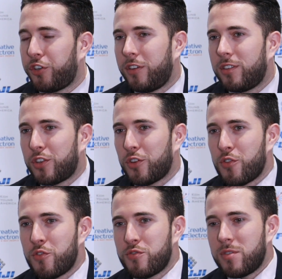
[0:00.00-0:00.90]
Sure.
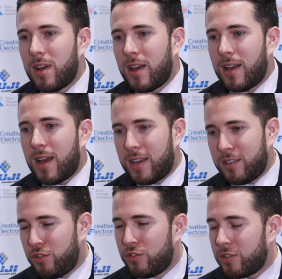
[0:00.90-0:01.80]
So,
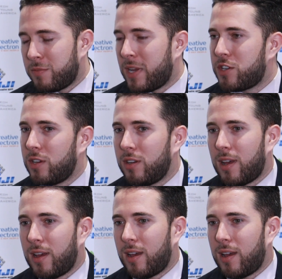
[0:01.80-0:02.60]
as you just mentioned,